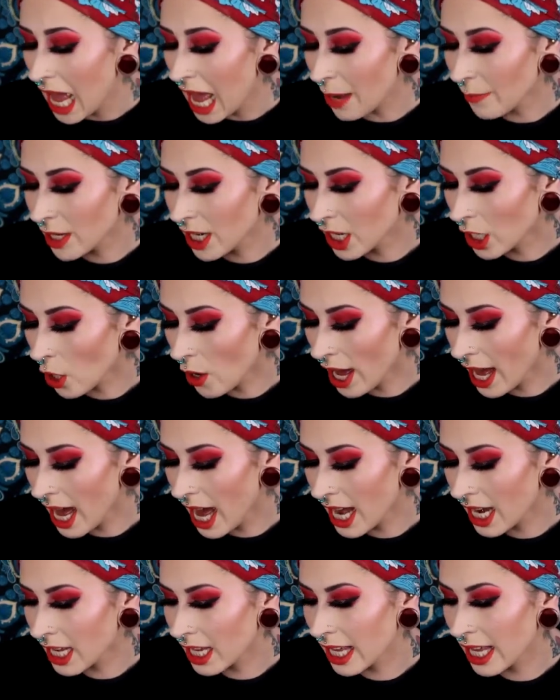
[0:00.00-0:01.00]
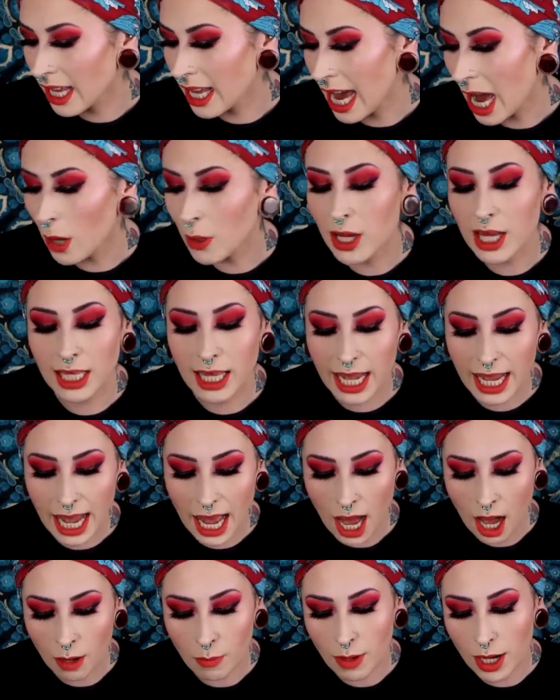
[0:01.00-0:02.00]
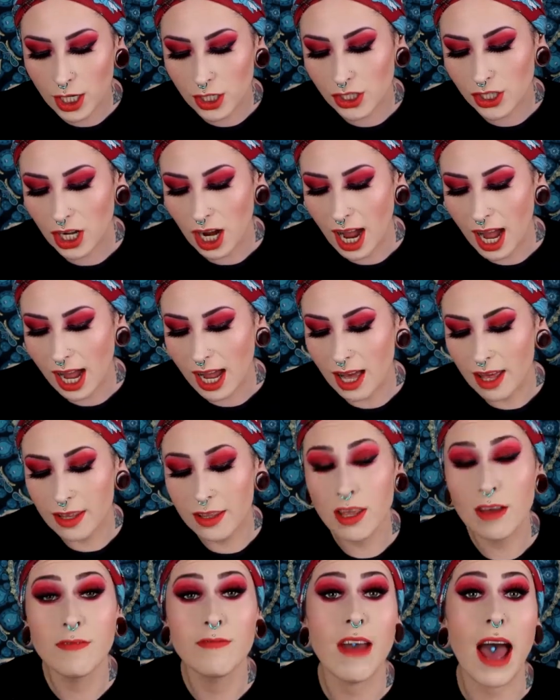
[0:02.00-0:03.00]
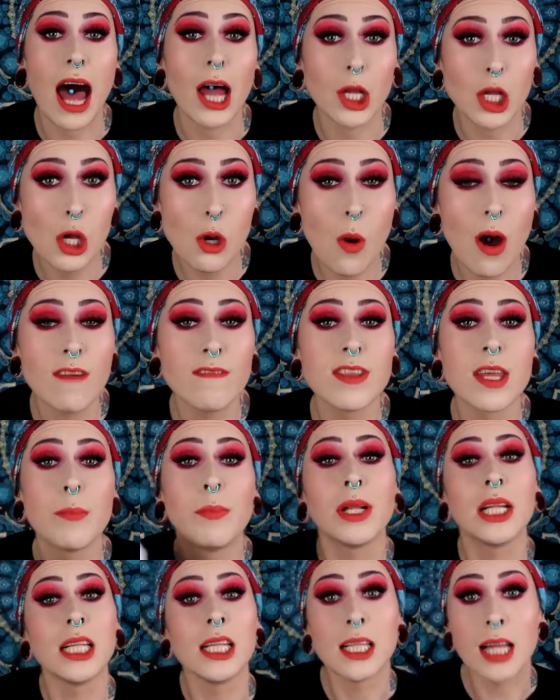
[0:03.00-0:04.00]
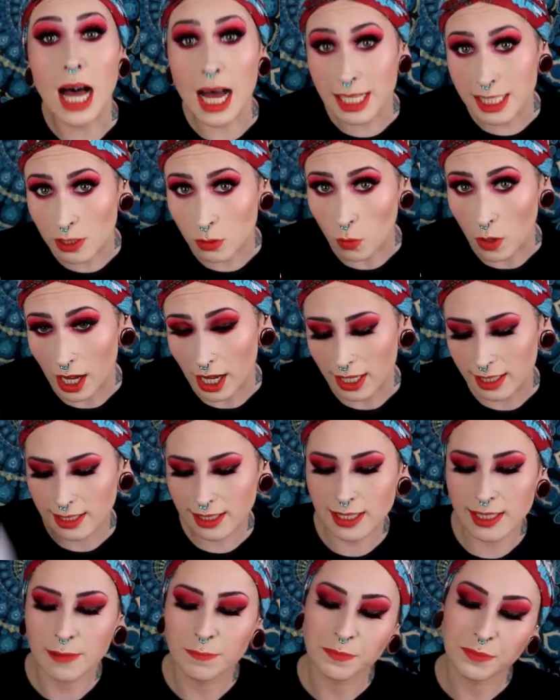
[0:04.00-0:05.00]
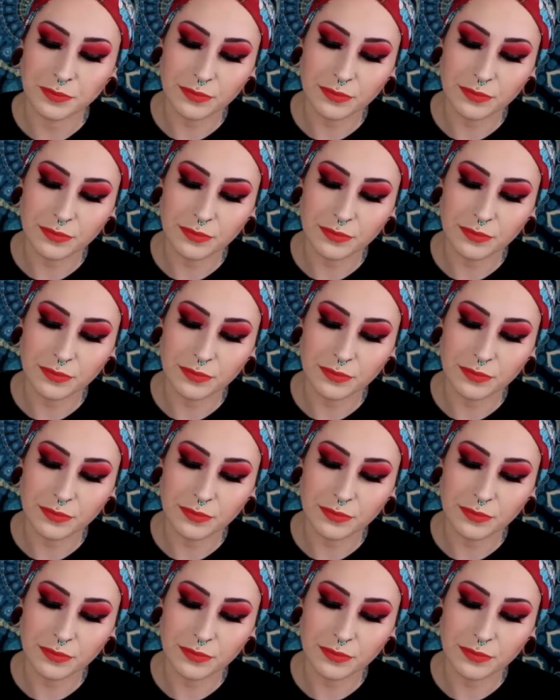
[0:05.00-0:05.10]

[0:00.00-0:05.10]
I'm gonna go ahead and calculate how much the value of the plus was,